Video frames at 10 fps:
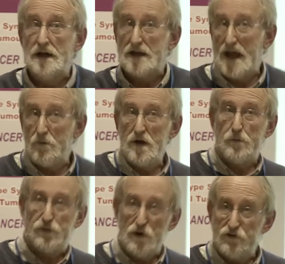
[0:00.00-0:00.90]
can we
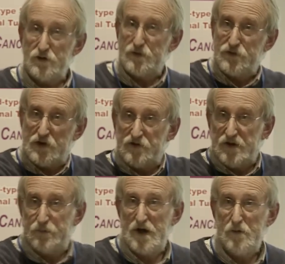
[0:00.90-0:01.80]
approach the pathology
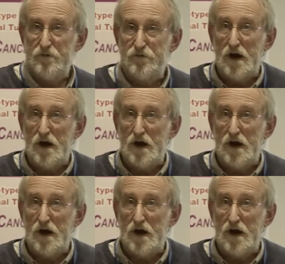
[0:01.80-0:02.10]
department for